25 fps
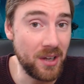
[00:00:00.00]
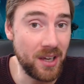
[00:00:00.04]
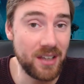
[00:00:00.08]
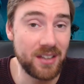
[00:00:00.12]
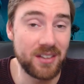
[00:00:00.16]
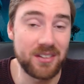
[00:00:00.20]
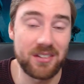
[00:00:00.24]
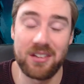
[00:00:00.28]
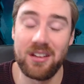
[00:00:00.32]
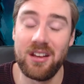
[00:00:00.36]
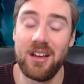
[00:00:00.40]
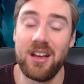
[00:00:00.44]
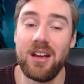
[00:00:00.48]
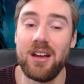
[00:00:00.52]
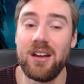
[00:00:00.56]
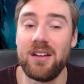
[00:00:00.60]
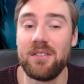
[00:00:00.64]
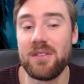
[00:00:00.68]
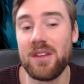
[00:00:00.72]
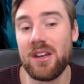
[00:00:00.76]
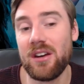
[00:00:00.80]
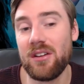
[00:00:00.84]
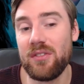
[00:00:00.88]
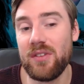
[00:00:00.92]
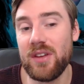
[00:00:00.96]
decks,
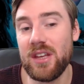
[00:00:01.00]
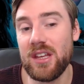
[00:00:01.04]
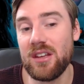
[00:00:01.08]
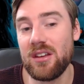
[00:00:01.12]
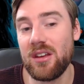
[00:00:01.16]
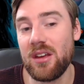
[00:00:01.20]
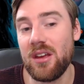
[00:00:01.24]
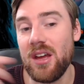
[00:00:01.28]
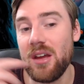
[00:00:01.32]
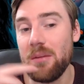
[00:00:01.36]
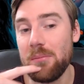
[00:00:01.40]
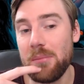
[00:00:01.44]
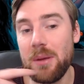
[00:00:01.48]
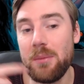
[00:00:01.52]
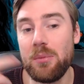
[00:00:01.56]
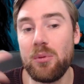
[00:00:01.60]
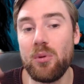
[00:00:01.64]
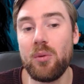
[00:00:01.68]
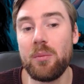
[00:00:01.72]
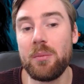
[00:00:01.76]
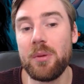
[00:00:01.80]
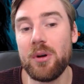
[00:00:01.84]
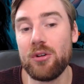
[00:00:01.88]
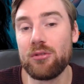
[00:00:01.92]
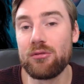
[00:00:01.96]
then I think people
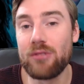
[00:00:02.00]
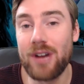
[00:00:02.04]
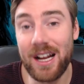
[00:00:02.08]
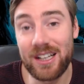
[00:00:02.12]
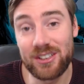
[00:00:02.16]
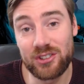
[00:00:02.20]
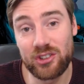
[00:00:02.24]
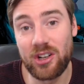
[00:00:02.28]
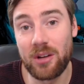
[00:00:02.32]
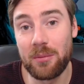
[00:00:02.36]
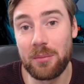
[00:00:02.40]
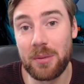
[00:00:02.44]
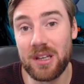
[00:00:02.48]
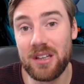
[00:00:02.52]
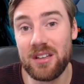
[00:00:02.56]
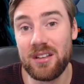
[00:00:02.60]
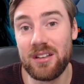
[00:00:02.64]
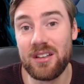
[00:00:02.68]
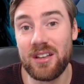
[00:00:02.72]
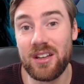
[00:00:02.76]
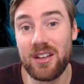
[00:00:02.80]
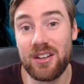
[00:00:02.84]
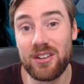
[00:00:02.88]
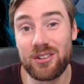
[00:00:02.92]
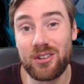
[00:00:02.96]
will put Rat Trap
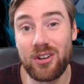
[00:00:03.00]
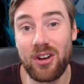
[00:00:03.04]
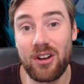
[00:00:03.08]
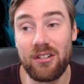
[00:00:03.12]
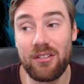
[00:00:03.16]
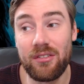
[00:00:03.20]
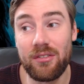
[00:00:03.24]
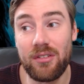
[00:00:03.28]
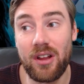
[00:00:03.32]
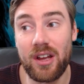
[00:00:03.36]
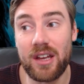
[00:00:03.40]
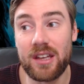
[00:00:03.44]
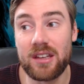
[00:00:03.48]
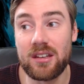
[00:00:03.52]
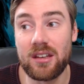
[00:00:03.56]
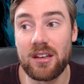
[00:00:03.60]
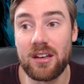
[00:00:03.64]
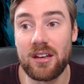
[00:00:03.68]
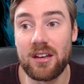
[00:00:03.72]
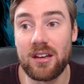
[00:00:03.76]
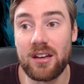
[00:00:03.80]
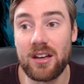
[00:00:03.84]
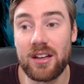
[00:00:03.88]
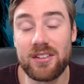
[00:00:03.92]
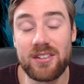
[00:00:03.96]
in as kind of like
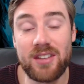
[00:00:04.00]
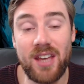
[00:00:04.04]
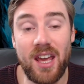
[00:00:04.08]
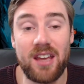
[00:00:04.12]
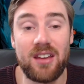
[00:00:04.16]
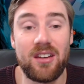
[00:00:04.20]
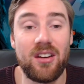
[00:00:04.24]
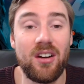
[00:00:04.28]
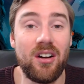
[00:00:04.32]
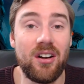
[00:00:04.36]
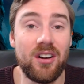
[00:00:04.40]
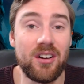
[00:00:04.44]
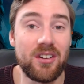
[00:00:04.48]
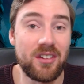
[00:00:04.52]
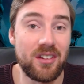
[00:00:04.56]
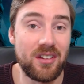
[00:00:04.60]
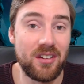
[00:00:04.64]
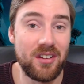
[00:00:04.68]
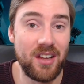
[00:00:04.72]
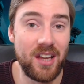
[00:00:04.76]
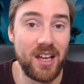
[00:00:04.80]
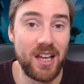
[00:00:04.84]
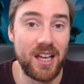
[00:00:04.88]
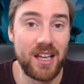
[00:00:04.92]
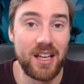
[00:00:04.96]
a tech card.
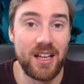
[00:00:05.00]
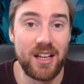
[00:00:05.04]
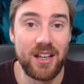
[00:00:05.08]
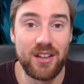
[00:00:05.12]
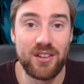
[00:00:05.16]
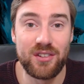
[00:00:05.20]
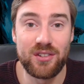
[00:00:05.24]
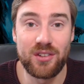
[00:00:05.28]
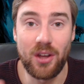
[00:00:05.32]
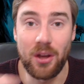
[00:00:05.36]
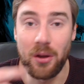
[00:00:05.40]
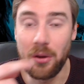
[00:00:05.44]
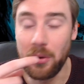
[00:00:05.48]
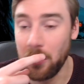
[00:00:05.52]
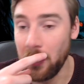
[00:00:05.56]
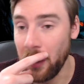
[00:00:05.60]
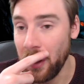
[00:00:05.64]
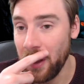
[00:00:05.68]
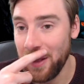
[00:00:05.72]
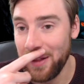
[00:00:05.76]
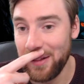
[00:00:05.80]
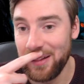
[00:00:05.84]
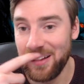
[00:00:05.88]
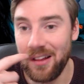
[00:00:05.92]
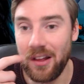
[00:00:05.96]
So
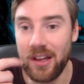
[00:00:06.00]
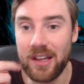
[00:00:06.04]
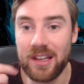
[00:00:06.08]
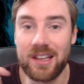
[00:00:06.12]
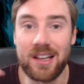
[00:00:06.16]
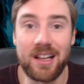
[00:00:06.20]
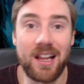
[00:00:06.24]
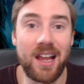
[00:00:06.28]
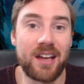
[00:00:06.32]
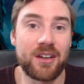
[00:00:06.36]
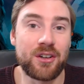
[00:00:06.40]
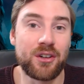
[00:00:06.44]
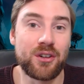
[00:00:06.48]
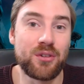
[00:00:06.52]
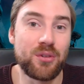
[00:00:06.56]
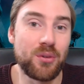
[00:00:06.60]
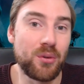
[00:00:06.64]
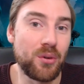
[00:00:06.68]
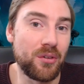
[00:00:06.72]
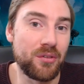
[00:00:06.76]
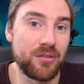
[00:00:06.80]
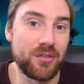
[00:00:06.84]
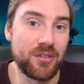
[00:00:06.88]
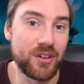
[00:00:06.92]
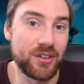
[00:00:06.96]
like Galactic
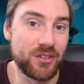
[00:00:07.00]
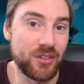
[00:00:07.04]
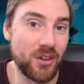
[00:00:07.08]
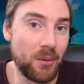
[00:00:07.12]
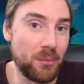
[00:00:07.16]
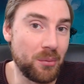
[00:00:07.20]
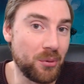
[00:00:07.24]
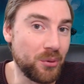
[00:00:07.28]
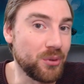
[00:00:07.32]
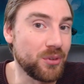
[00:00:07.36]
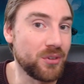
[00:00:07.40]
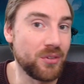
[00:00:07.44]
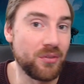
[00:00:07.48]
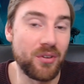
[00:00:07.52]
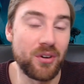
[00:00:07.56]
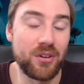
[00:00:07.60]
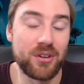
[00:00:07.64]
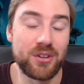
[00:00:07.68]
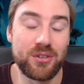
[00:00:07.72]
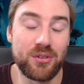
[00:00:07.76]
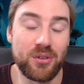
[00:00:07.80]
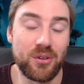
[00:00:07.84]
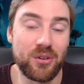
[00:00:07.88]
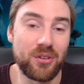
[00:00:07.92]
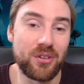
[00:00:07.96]
Crawler, for example, is a
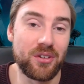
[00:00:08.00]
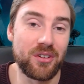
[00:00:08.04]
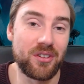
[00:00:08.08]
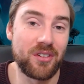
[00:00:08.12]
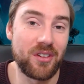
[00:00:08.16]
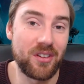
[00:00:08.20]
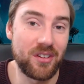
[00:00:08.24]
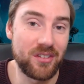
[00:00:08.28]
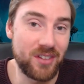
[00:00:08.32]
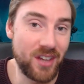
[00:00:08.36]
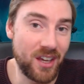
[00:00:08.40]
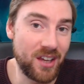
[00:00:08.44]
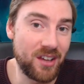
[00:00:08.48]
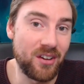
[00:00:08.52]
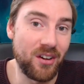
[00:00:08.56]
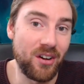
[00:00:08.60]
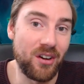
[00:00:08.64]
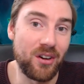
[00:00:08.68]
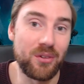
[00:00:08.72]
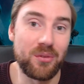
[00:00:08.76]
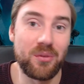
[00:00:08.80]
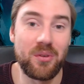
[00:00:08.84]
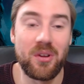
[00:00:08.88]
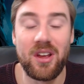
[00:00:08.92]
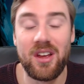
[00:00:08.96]
very strong tech
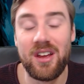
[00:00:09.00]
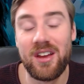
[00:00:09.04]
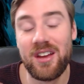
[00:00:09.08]
card.